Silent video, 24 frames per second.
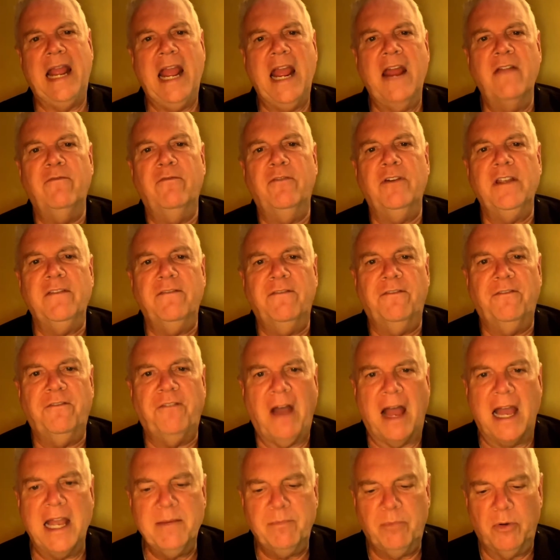every
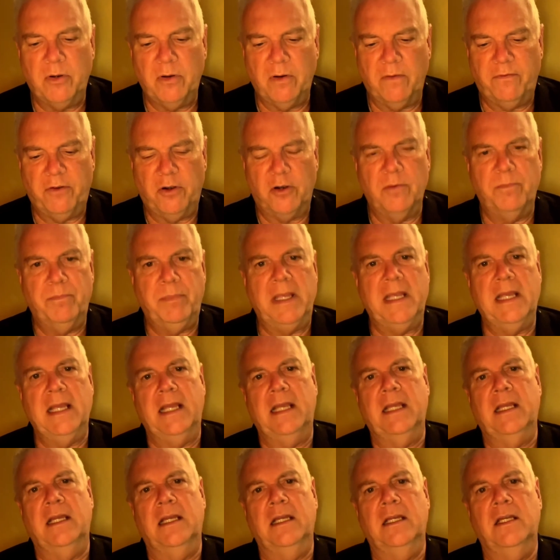fiber of her being,